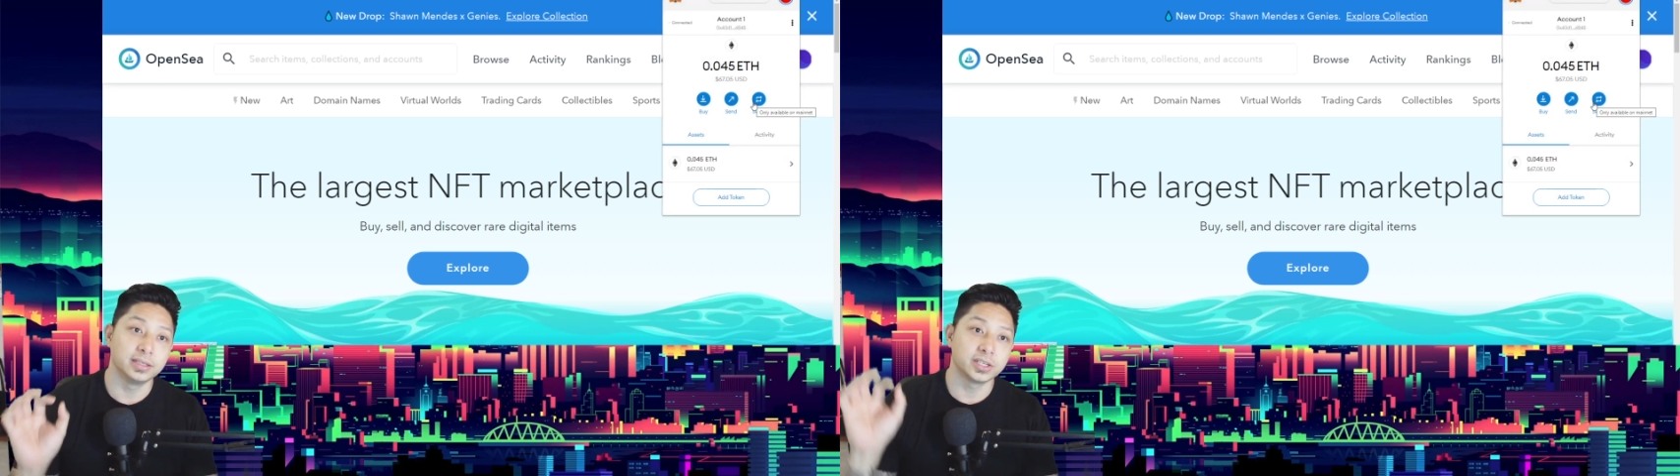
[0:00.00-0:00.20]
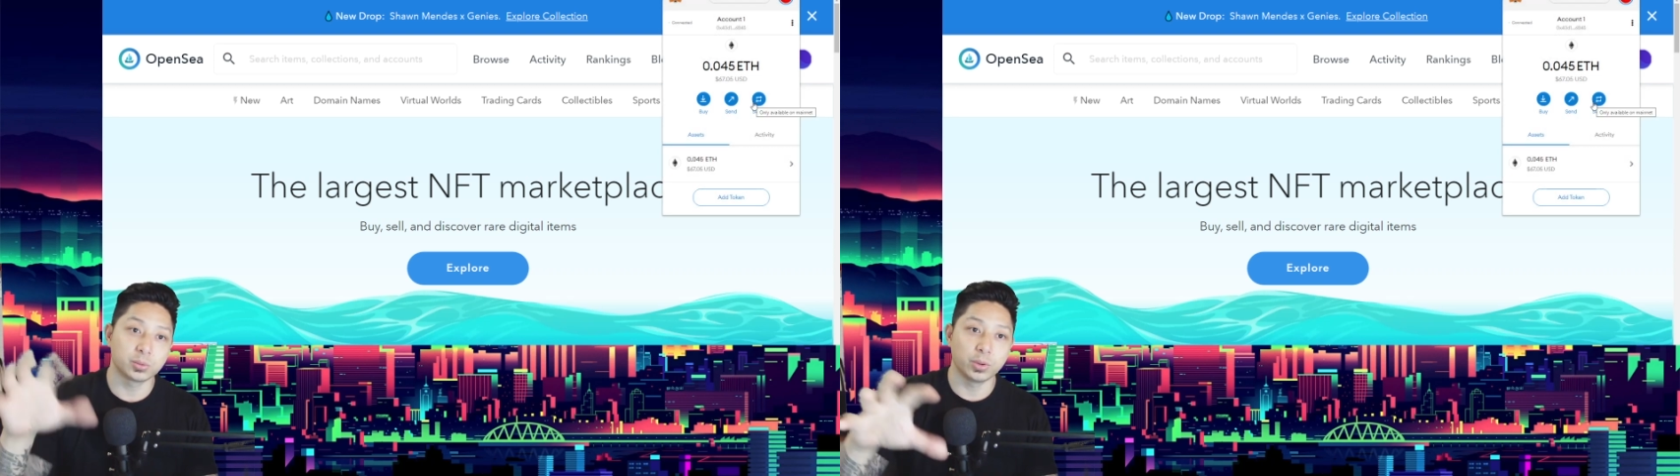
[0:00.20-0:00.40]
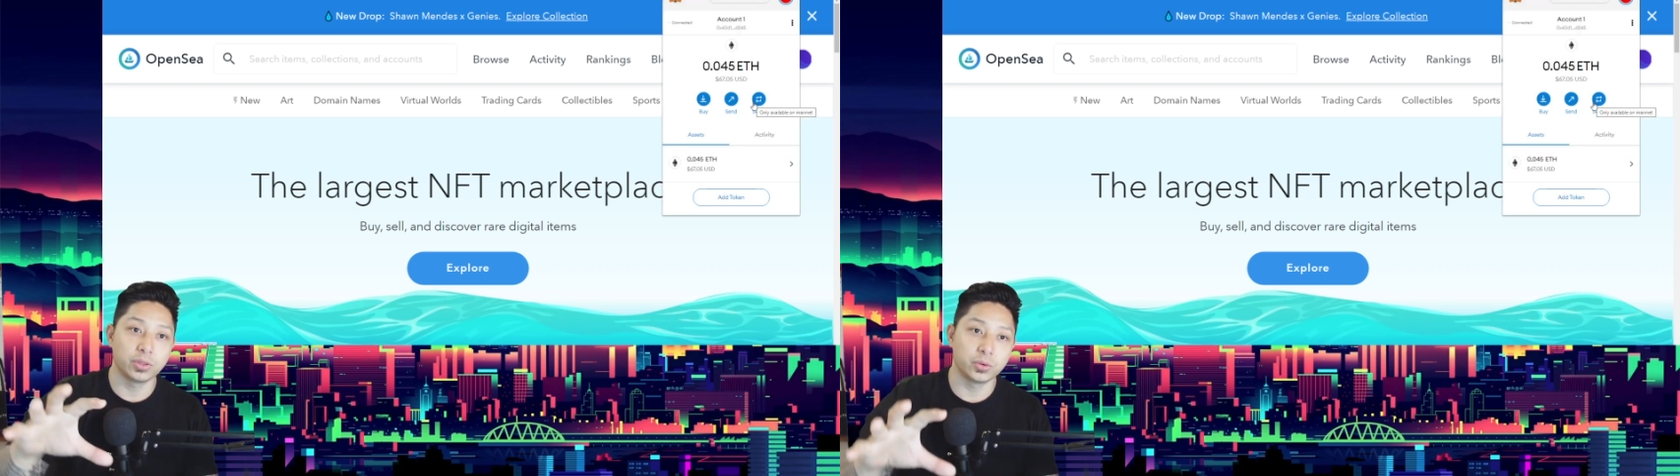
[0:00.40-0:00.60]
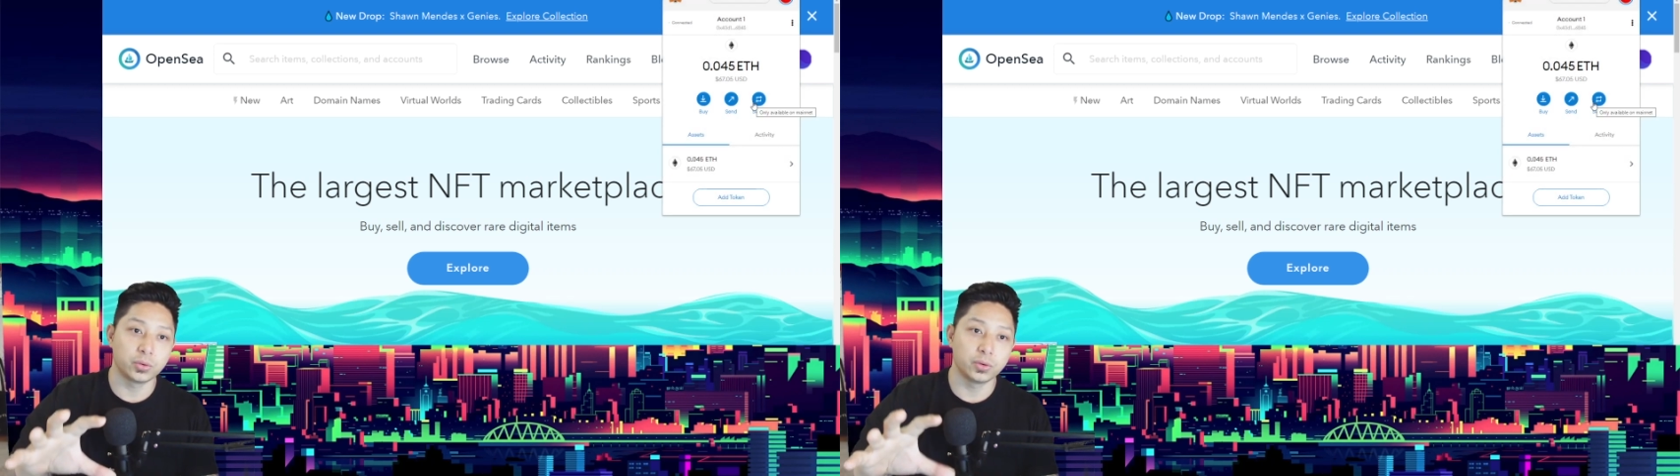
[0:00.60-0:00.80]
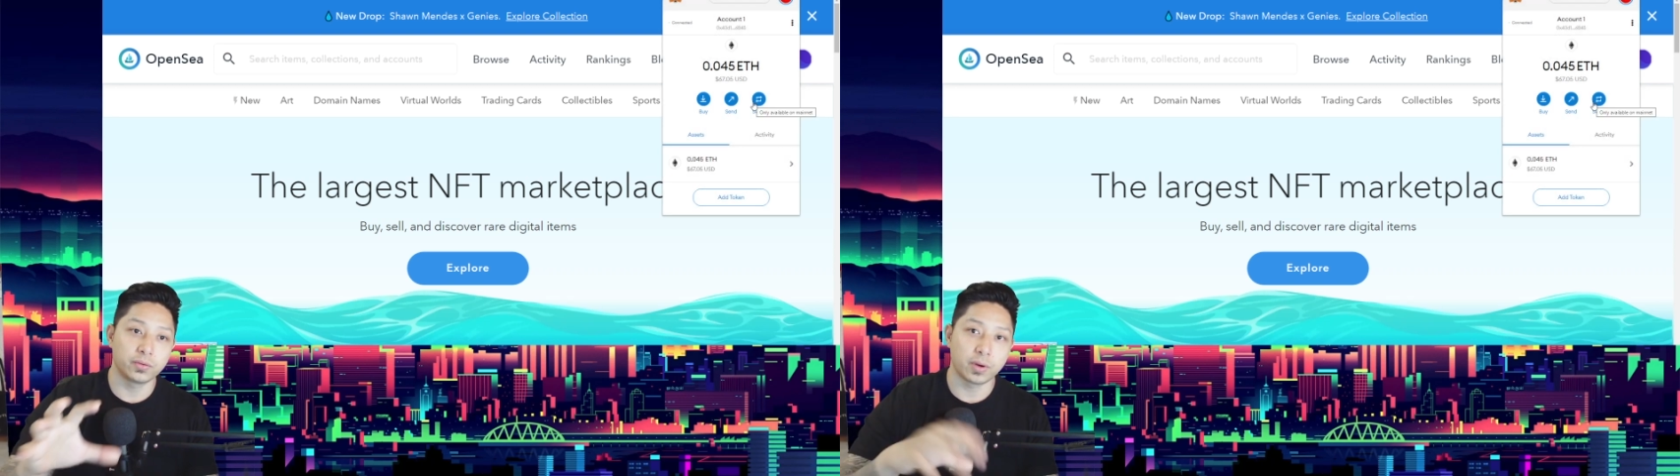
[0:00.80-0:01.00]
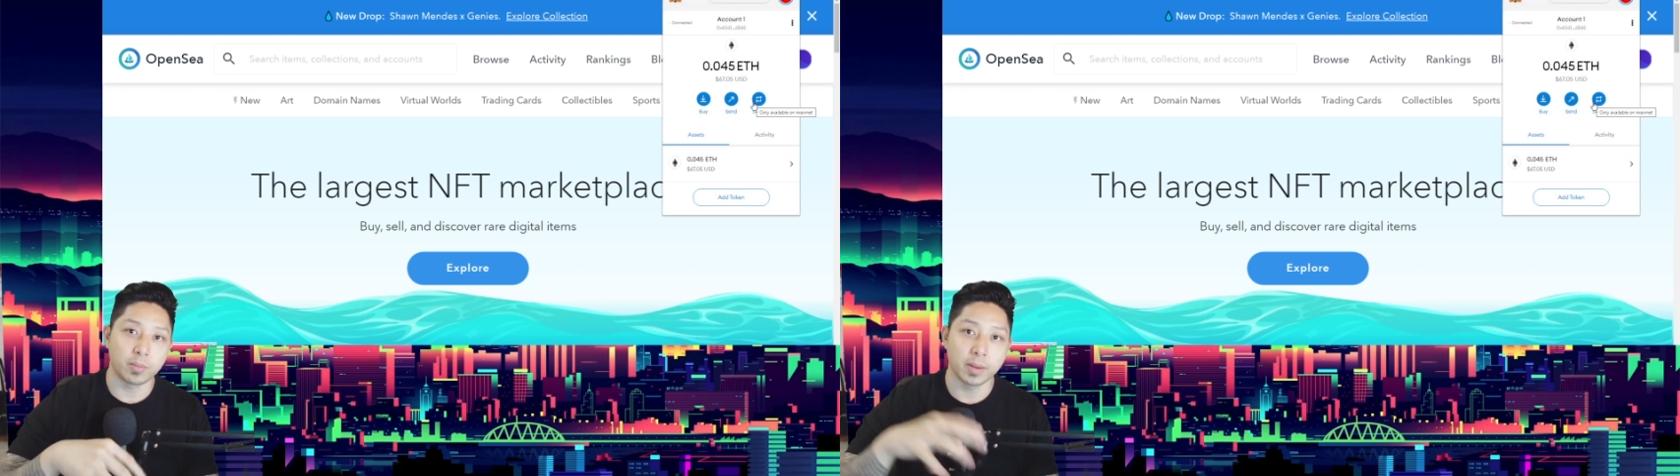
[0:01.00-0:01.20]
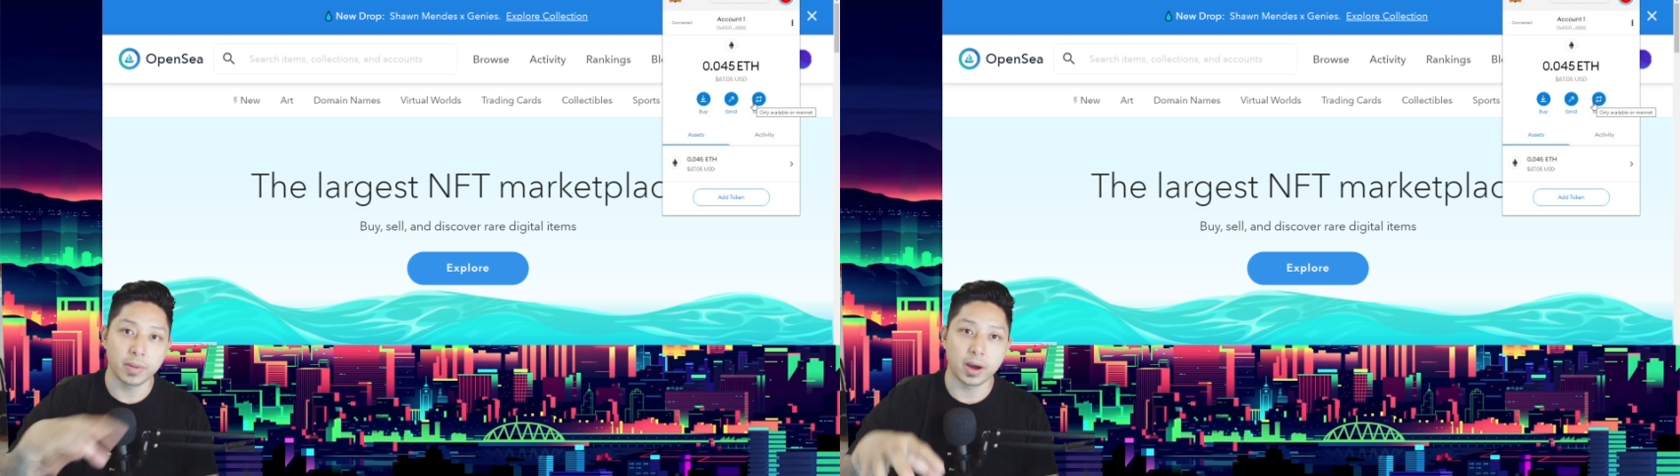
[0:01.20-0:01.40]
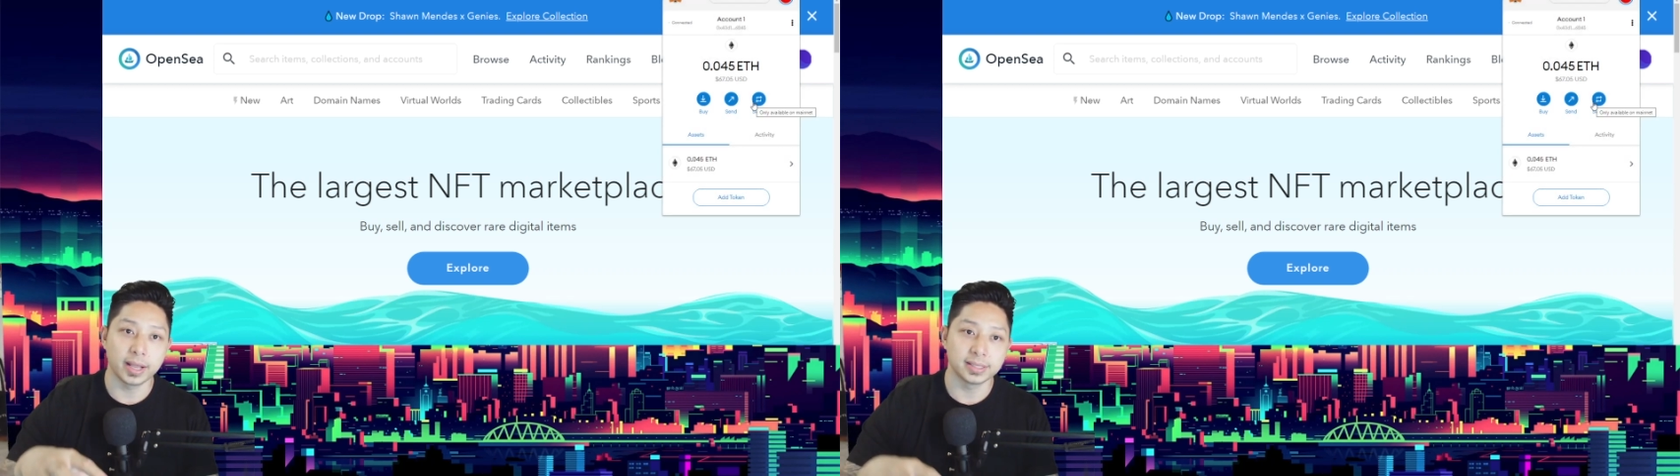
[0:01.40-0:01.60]
just withdrew from my
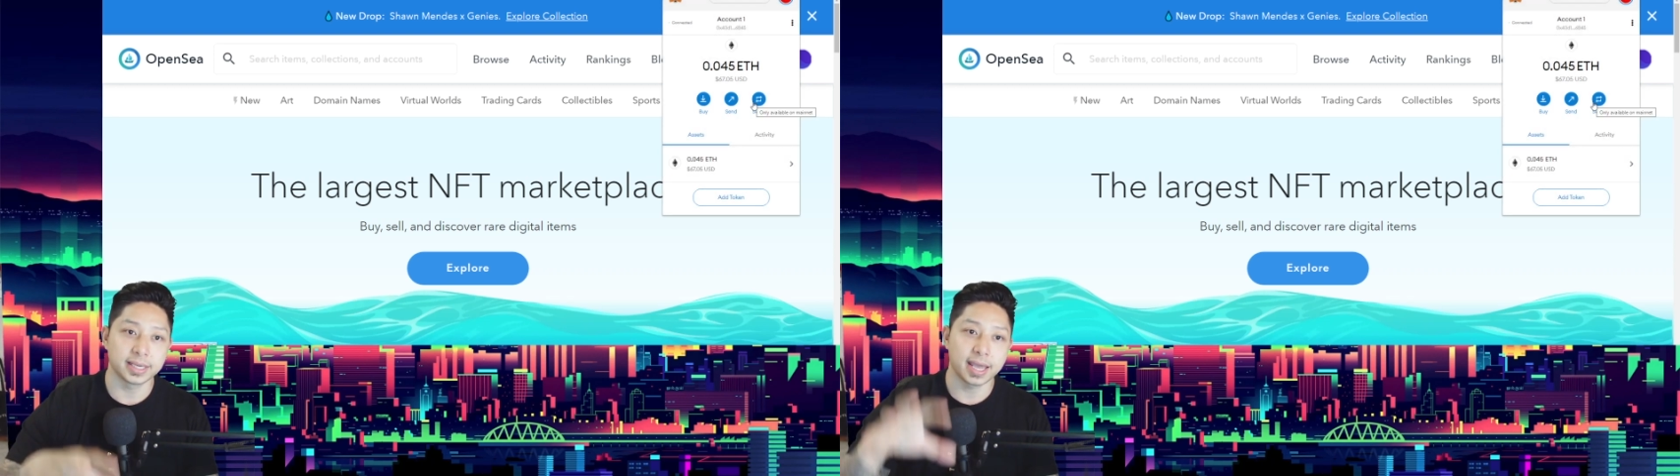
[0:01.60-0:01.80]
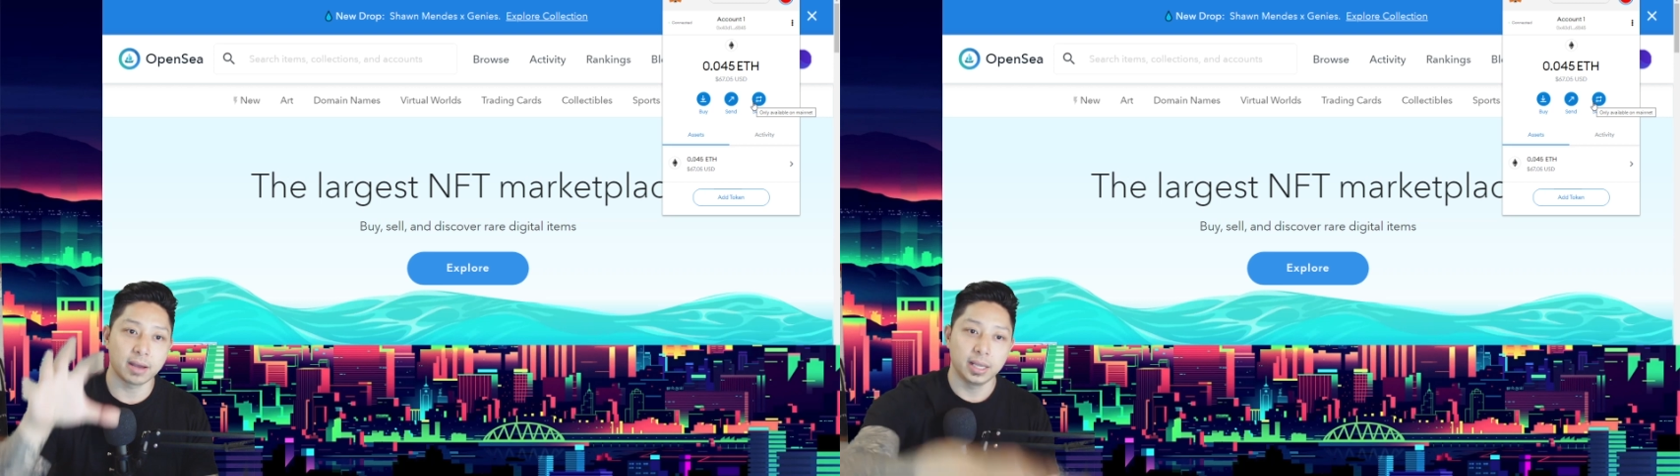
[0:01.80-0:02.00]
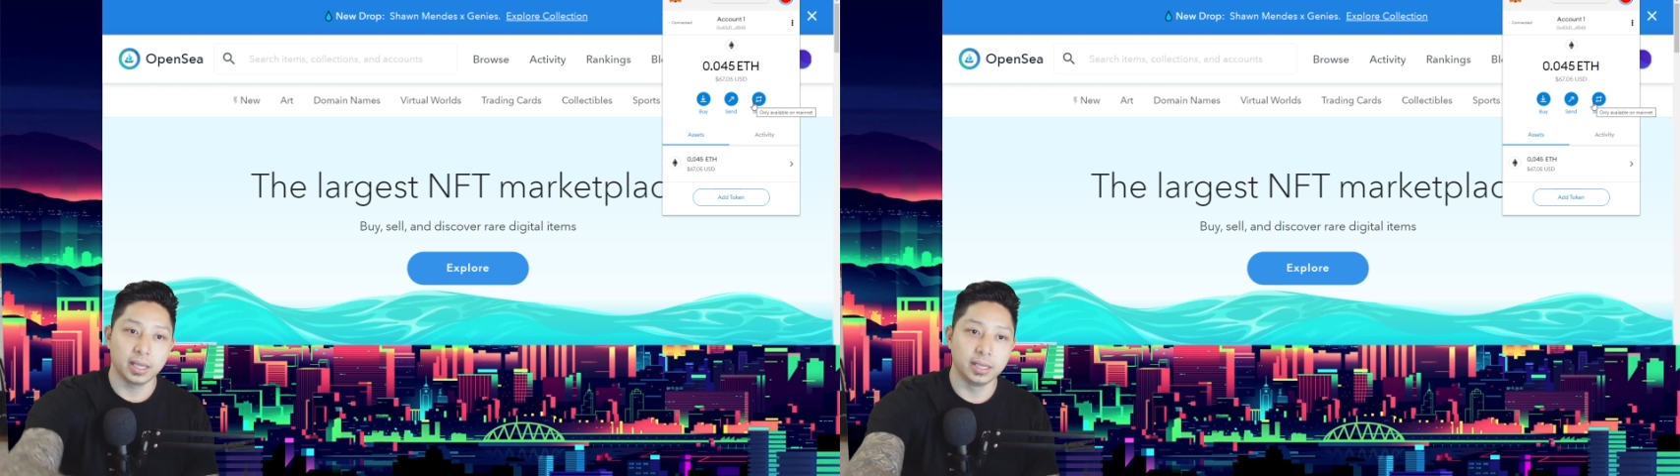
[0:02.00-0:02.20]
Binance account